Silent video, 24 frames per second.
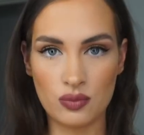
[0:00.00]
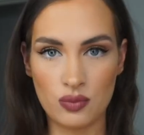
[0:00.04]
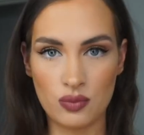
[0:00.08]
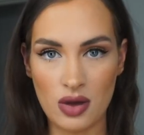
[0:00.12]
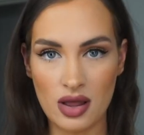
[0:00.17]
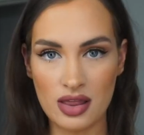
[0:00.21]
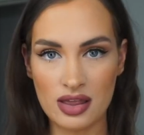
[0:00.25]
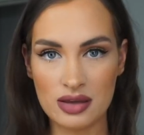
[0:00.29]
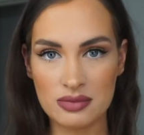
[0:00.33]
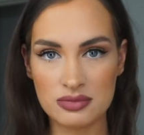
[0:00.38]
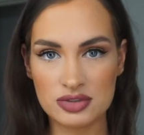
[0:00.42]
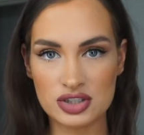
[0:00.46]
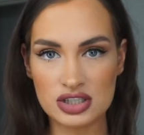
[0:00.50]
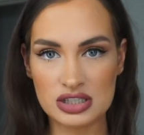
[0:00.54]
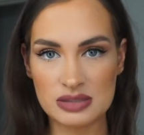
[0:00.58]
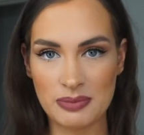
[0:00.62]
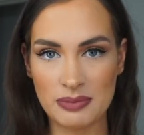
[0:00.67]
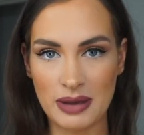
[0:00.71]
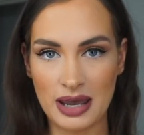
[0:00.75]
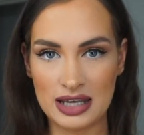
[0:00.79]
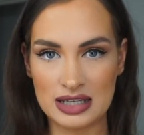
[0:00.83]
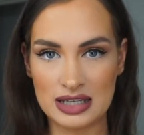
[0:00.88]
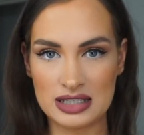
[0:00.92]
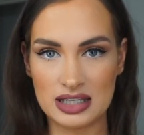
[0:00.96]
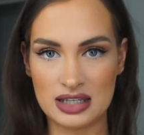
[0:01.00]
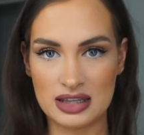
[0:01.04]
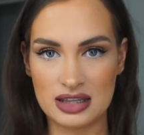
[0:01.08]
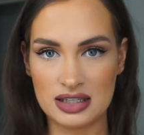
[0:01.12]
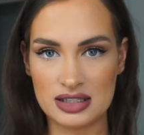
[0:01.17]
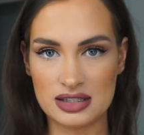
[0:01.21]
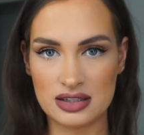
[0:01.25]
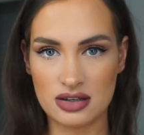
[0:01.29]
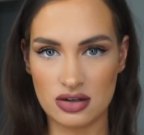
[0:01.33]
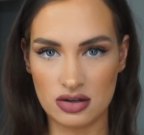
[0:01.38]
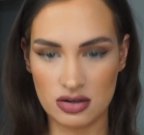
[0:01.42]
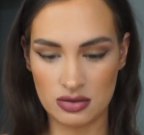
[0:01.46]
While I'm just painting
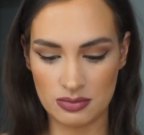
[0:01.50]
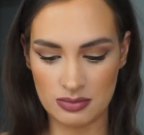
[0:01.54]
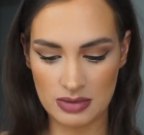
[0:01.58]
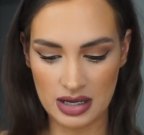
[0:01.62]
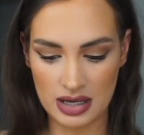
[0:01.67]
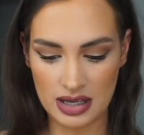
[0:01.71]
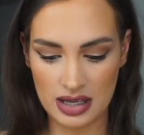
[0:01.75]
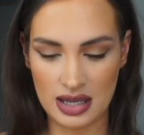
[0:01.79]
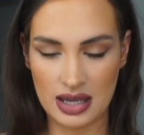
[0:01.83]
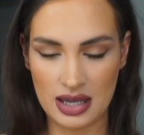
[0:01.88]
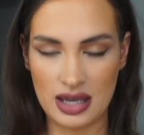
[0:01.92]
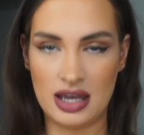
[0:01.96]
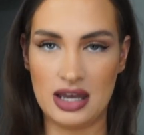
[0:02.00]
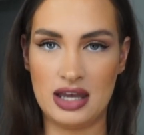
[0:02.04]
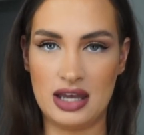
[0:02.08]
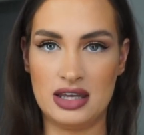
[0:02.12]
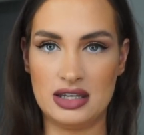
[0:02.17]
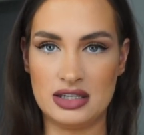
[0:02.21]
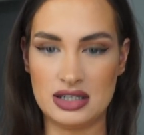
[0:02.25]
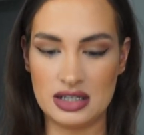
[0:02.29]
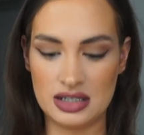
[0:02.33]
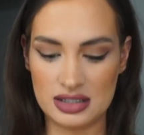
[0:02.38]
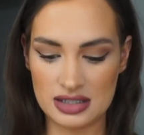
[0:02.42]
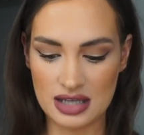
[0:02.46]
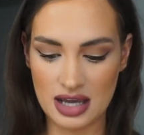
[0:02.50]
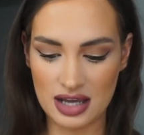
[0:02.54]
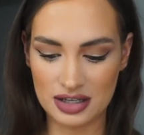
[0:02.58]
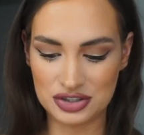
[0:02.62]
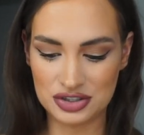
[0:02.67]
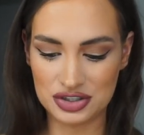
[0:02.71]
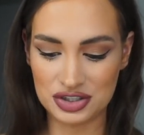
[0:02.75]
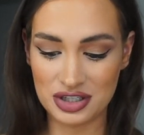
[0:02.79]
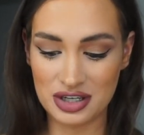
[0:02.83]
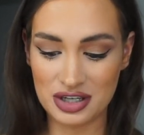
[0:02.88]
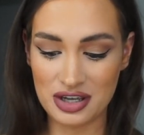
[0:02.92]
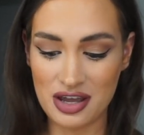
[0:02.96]
this on my hand, it's
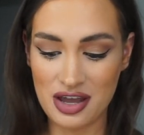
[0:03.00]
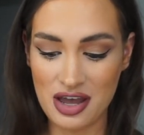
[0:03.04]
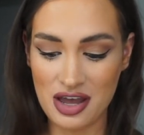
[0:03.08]
actually